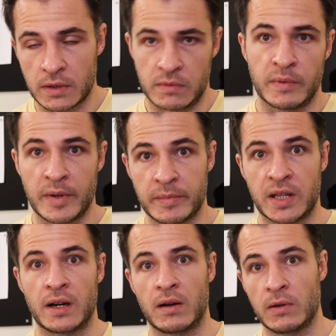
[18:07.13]
And remember
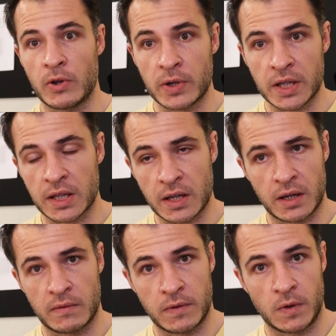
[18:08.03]
that our learning here
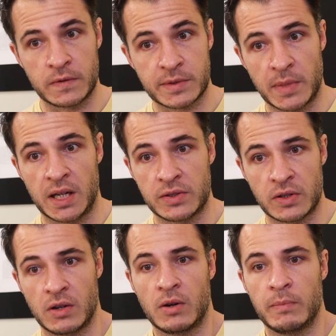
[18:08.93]
involves
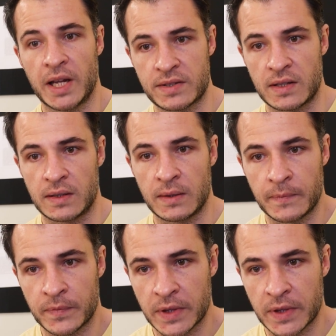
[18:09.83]
managing complexity.